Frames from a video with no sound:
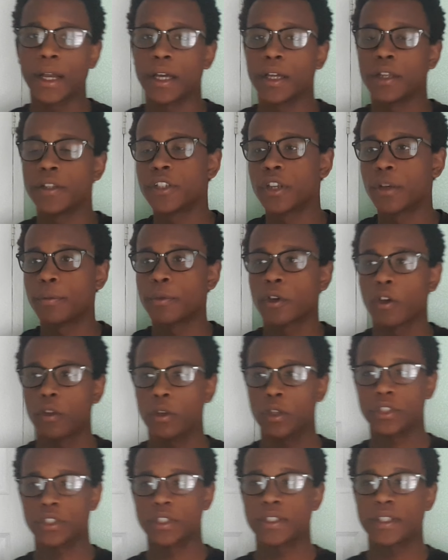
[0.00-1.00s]
at some
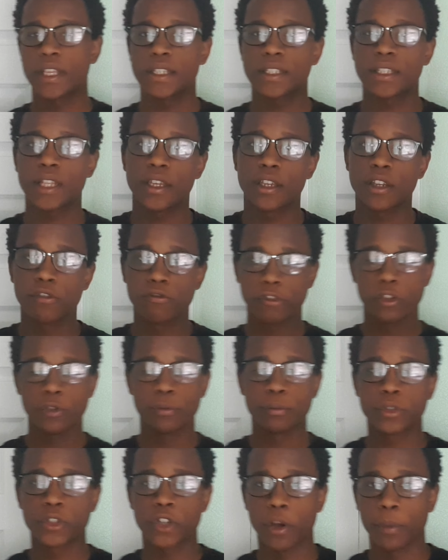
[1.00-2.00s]
colleges there's like a
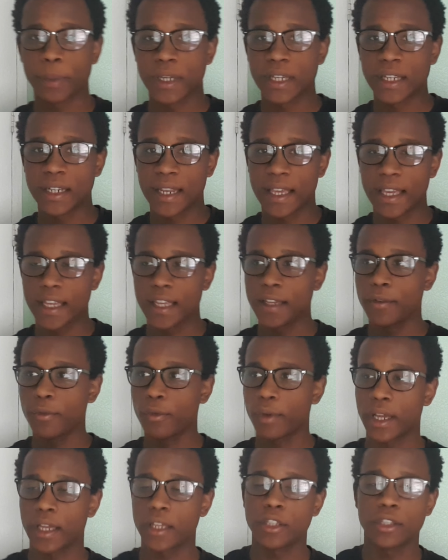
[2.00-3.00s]
room shopping day
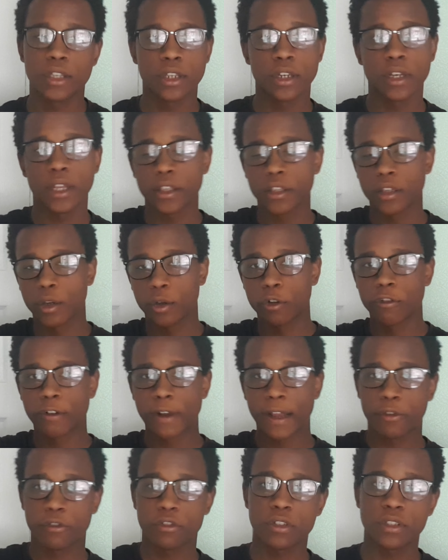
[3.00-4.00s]
where you can like go
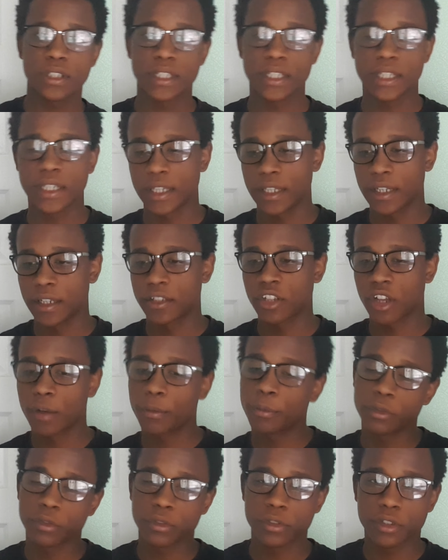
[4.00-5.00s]
around and see
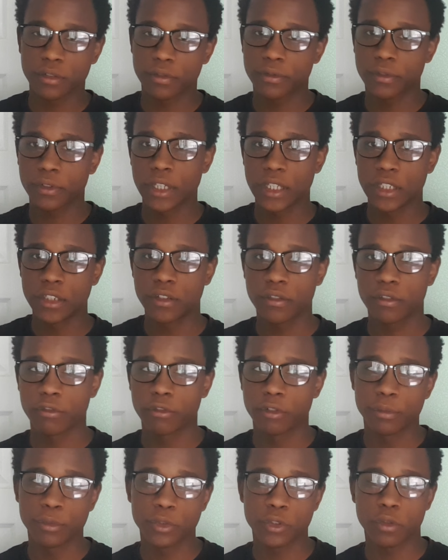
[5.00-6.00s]
examples of each of the
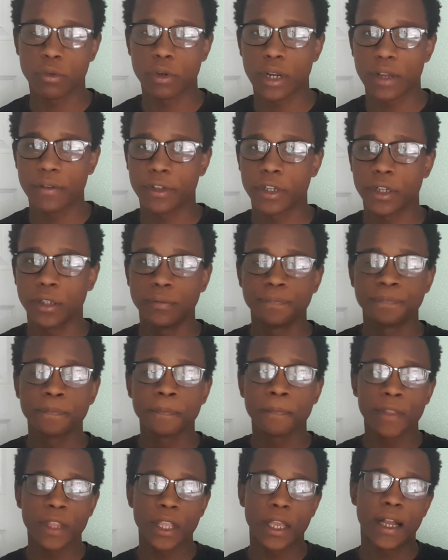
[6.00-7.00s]
rooms or whatever.
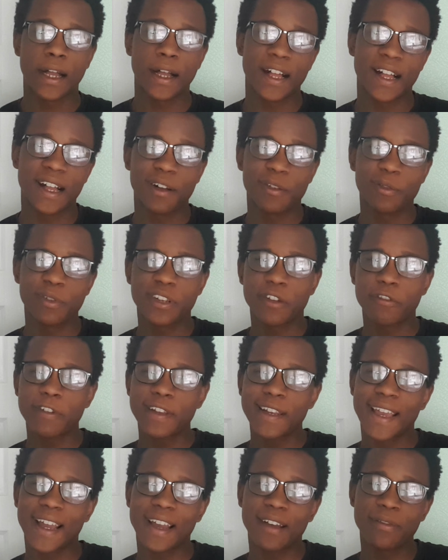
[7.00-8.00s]
We don't
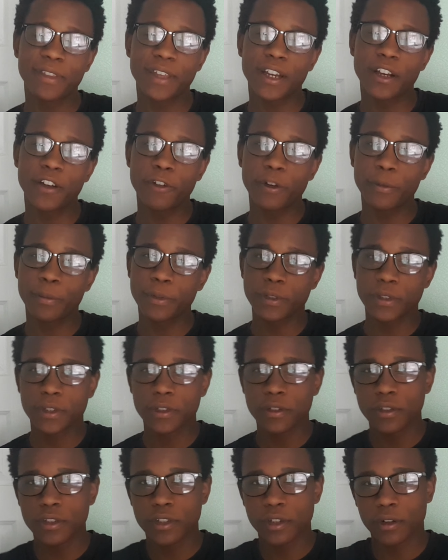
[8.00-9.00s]
really have that at
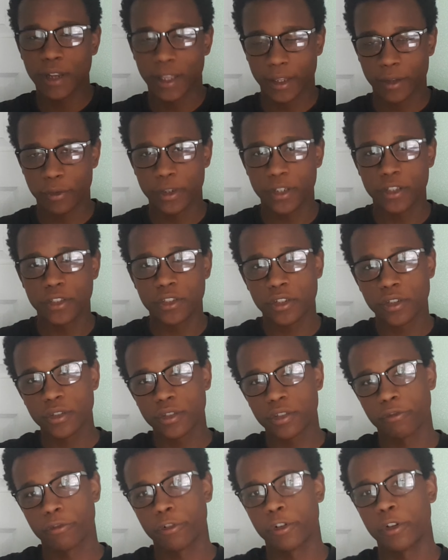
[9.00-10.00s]
Robinson, so like when you choose
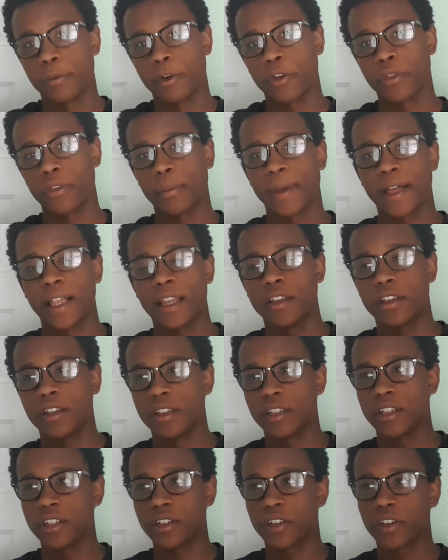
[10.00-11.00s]
a room on the ballot,
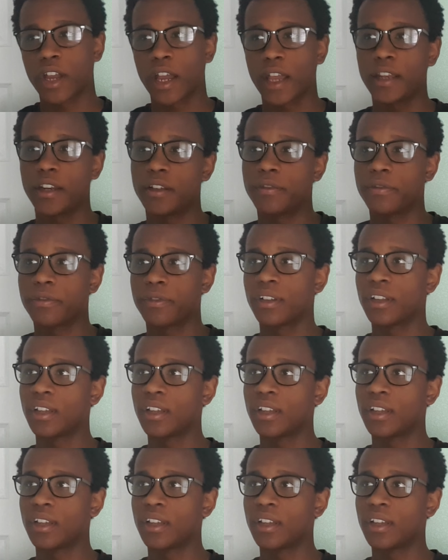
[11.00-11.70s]
you're kind of